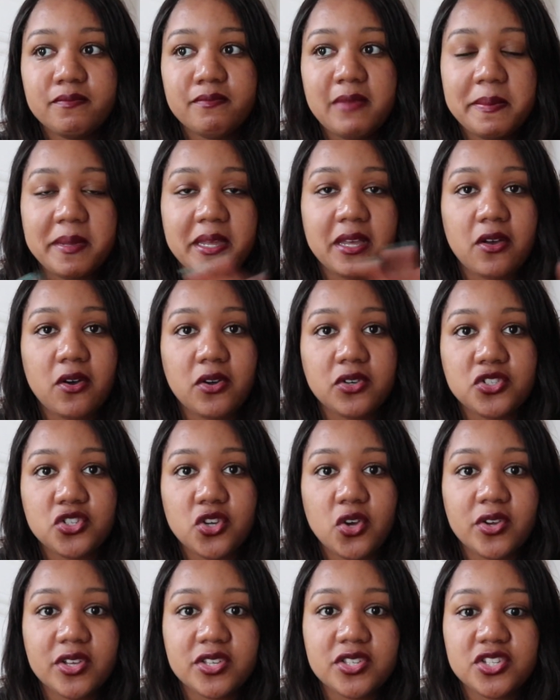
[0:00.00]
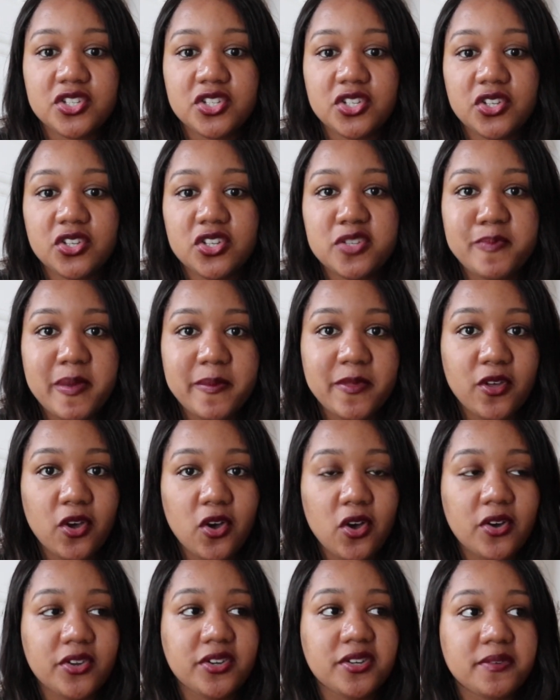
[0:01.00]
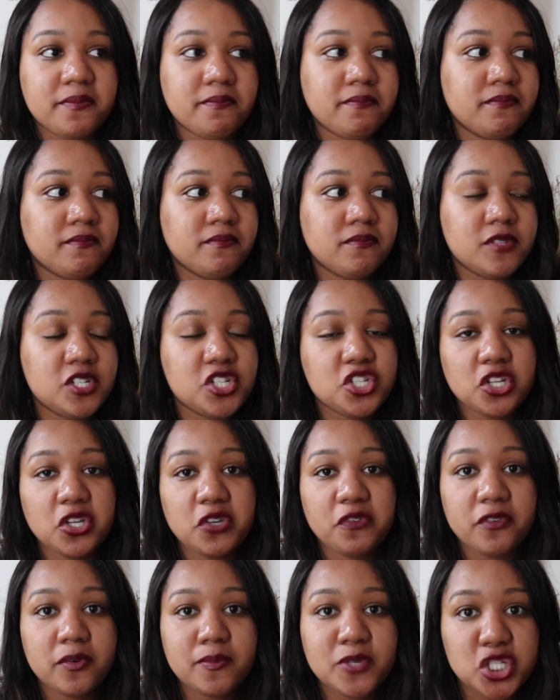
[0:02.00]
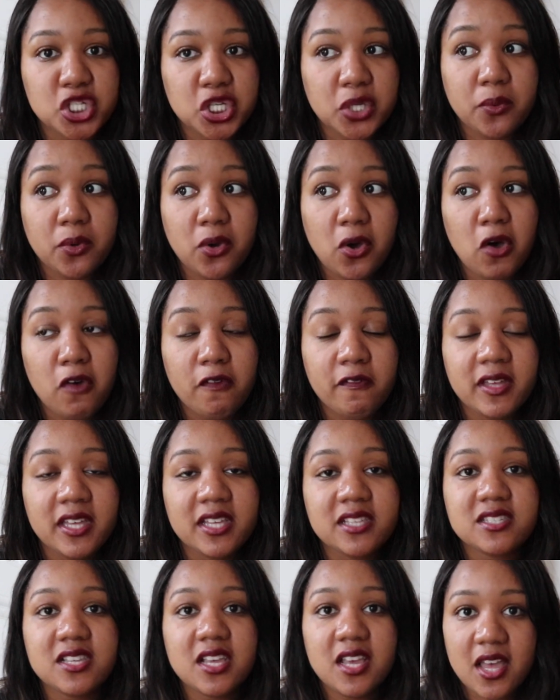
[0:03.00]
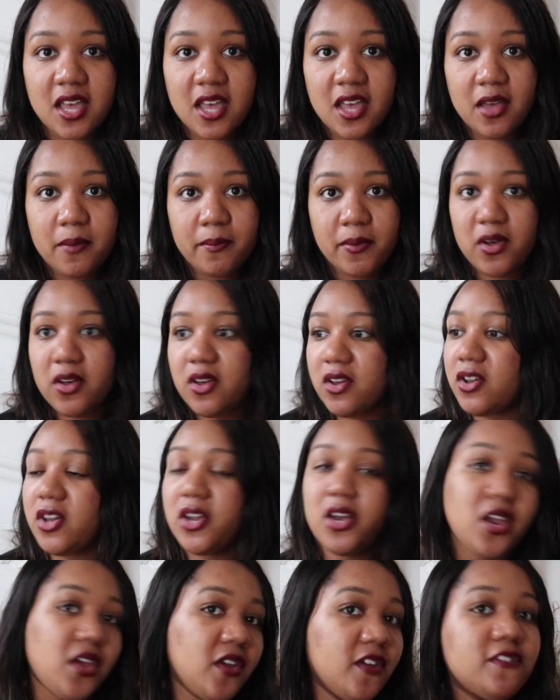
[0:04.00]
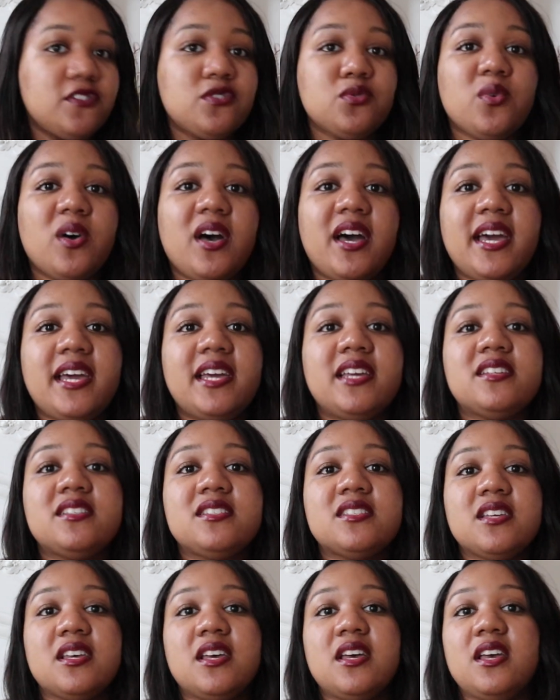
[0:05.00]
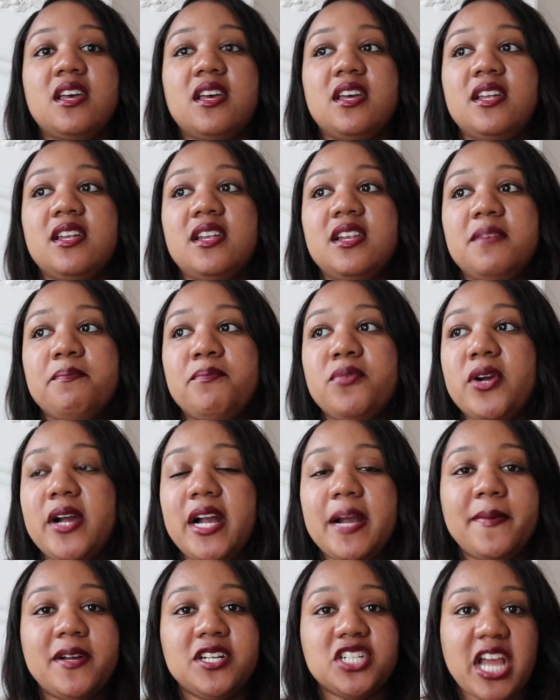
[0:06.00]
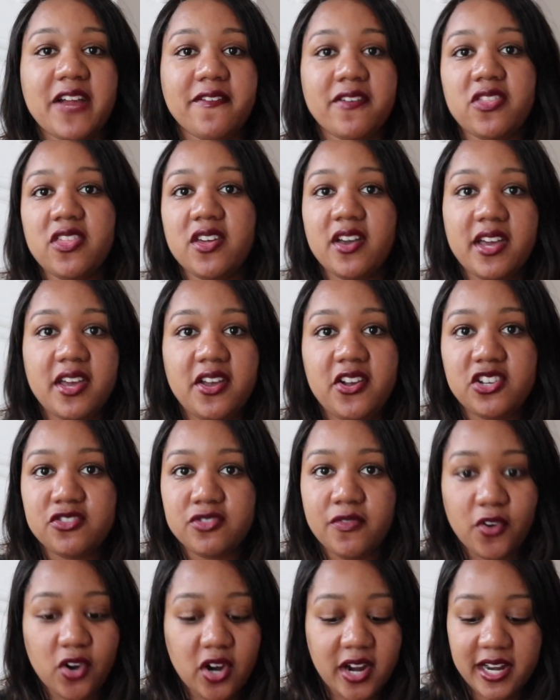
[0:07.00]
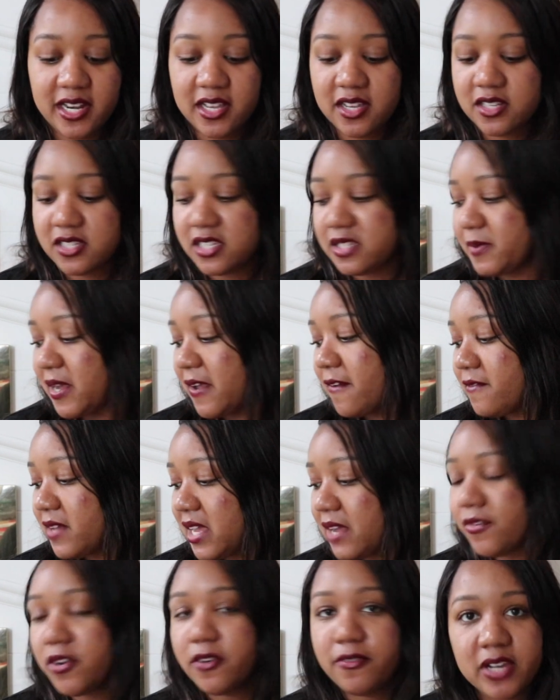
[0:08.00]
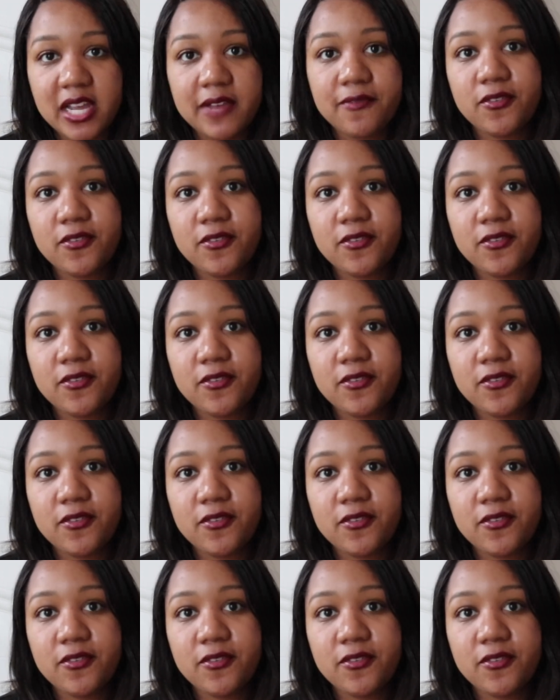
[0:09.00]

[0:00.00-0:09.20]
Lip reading: Maybe an odd chocker shoes, maybe the odd shoe from Shoe or Office. But clothes wise, pretty much everything I own is Rhode Island is my favourite